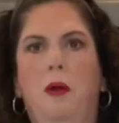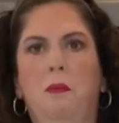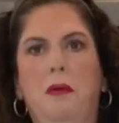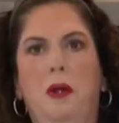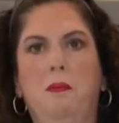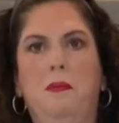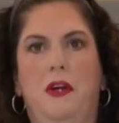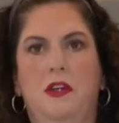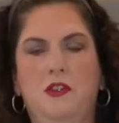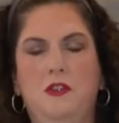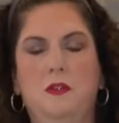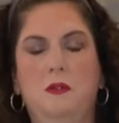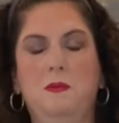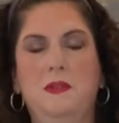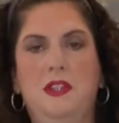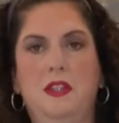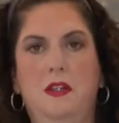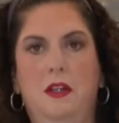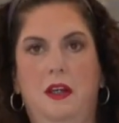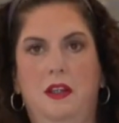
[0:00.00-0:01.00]
mushrooms
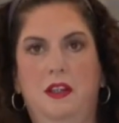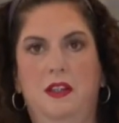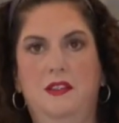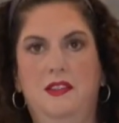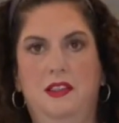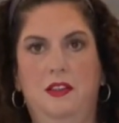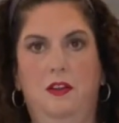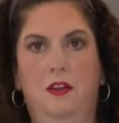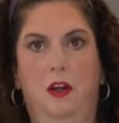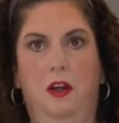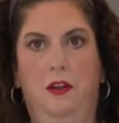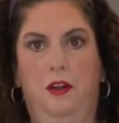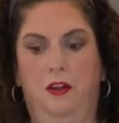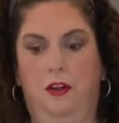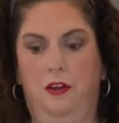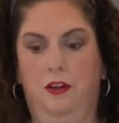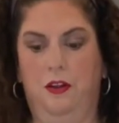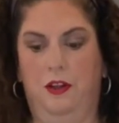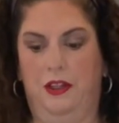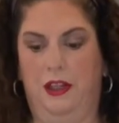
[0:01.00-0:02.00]
and onions and garlic are
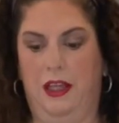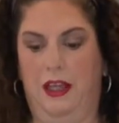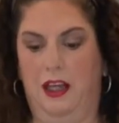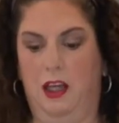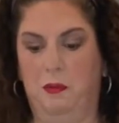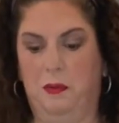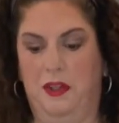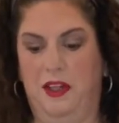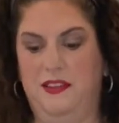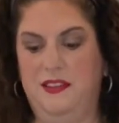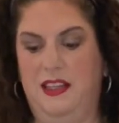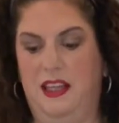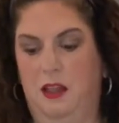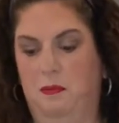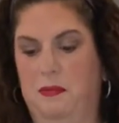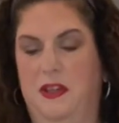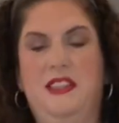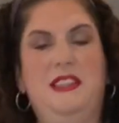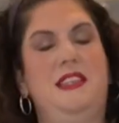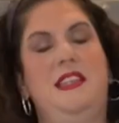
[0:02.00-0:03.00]
cooking, I'm going to take
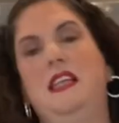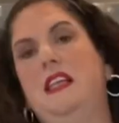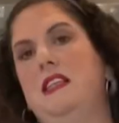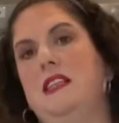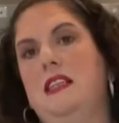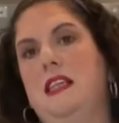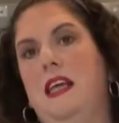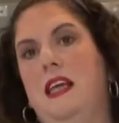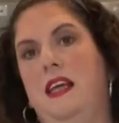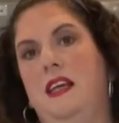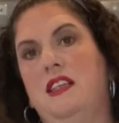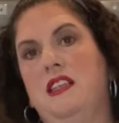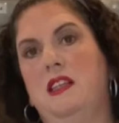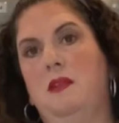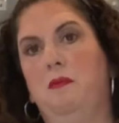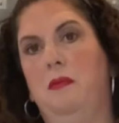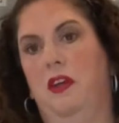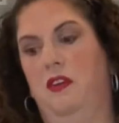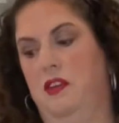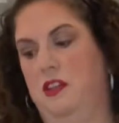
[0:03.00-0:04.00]
my seasonings,
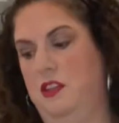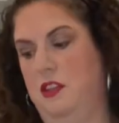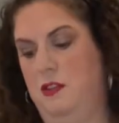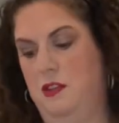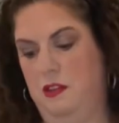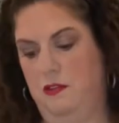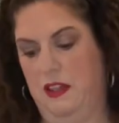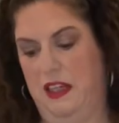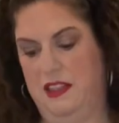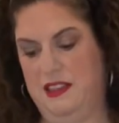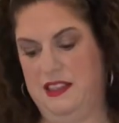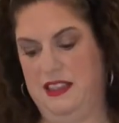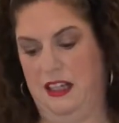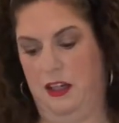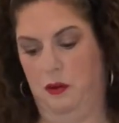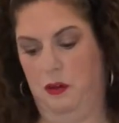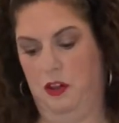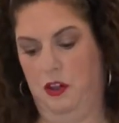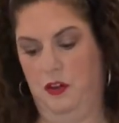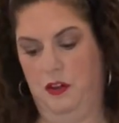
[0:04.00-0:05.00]
my reduced fat sour
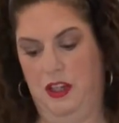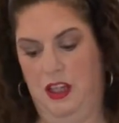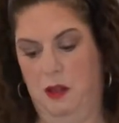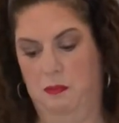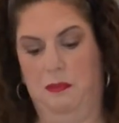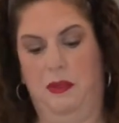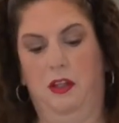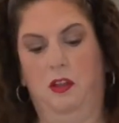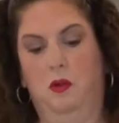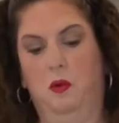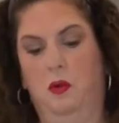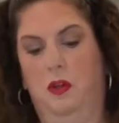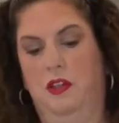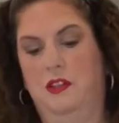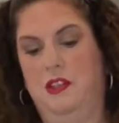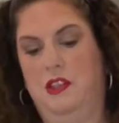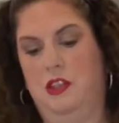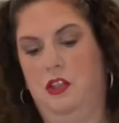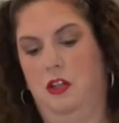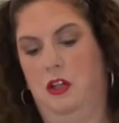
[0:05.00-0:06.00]
cream, my
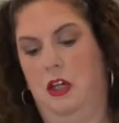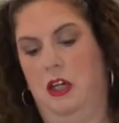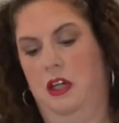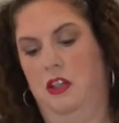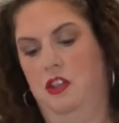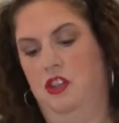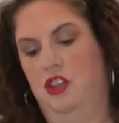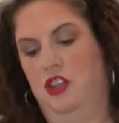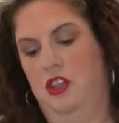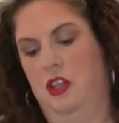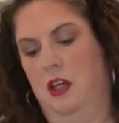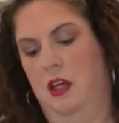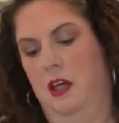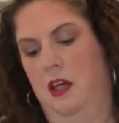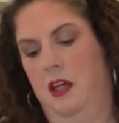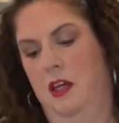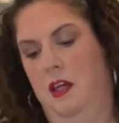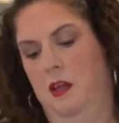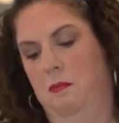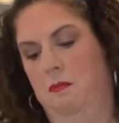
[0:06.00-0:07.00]
cornstarch,
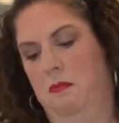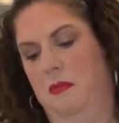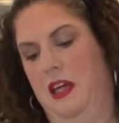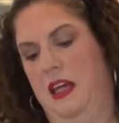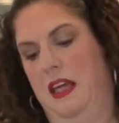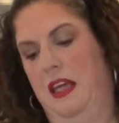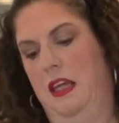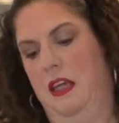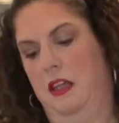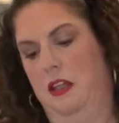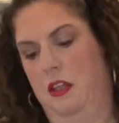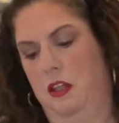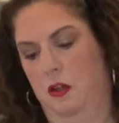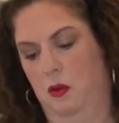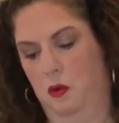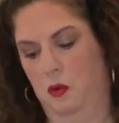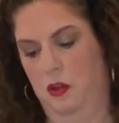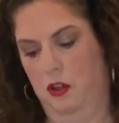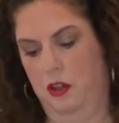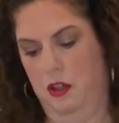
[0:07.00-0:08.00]
my
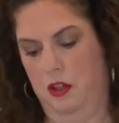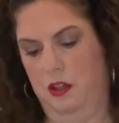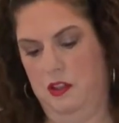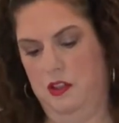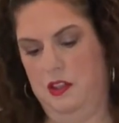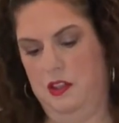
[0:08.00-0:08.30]
yogurt,